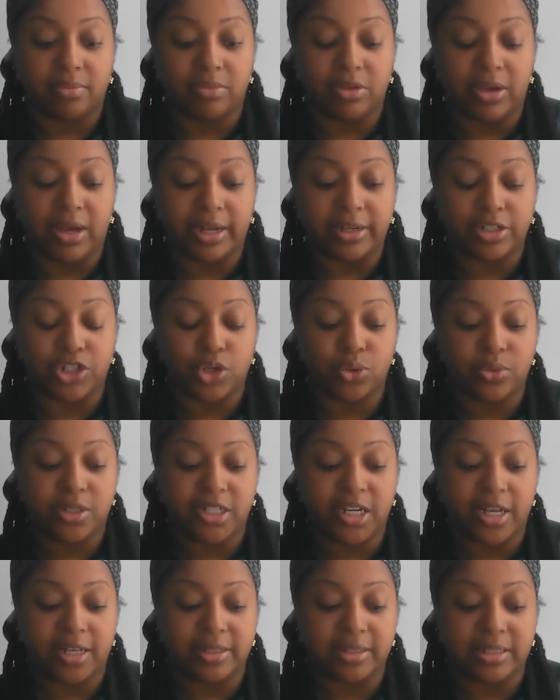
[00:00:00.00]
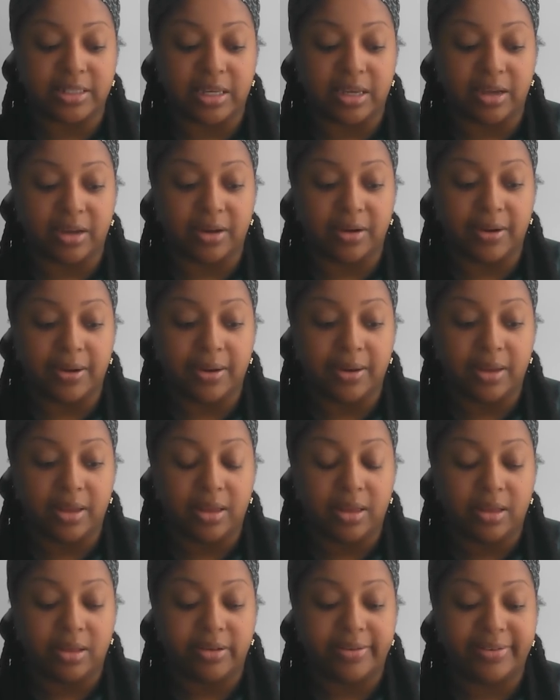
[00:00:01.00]
You got two tens here
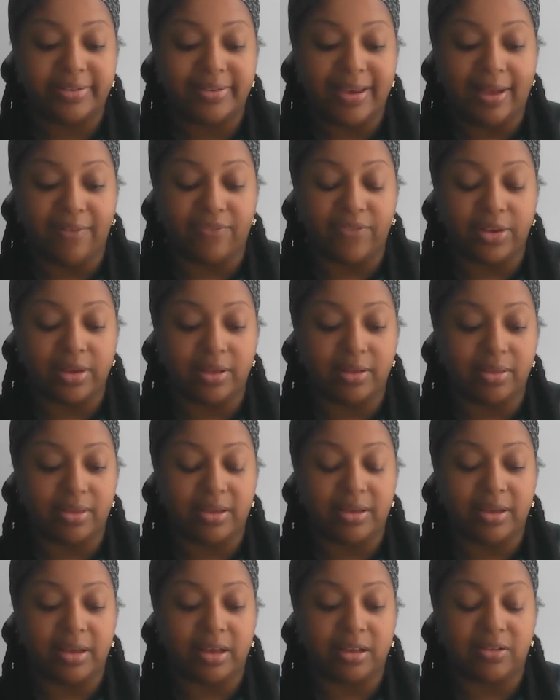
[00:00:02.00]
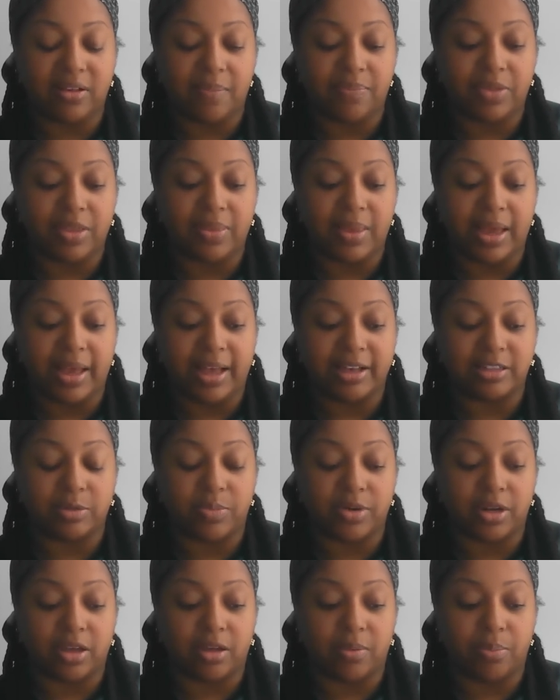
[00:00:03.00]
is definitely something that has
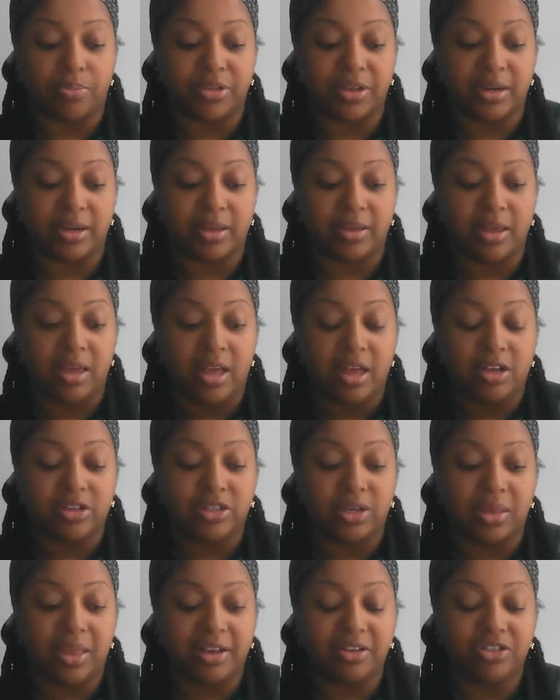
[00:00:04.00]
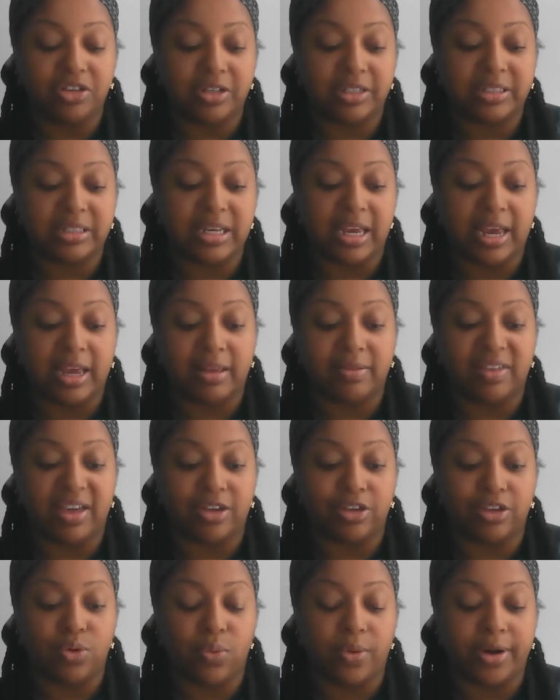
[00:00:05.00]
been completed. So let's just say
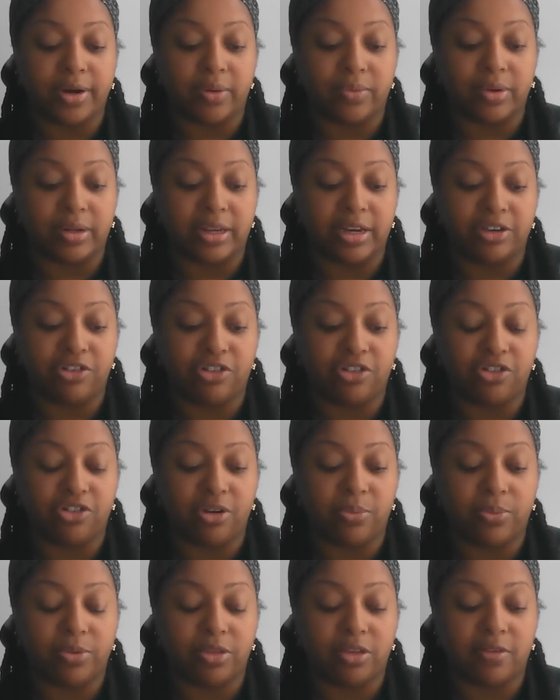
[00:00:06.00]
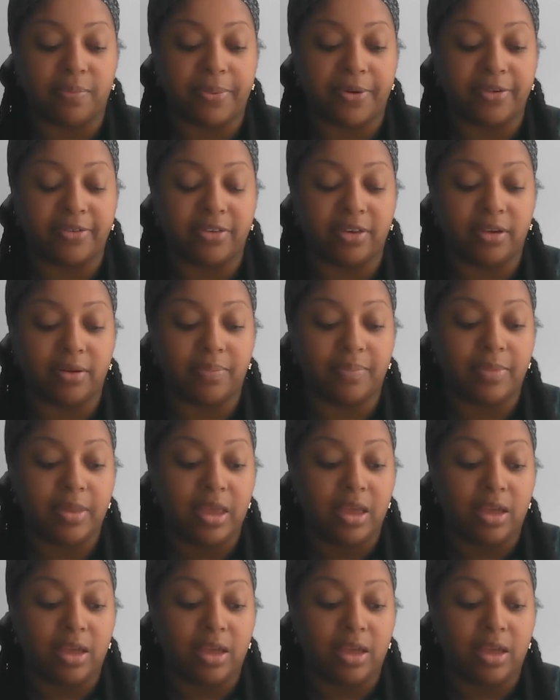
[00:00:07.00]
that you were in a relationship with this person.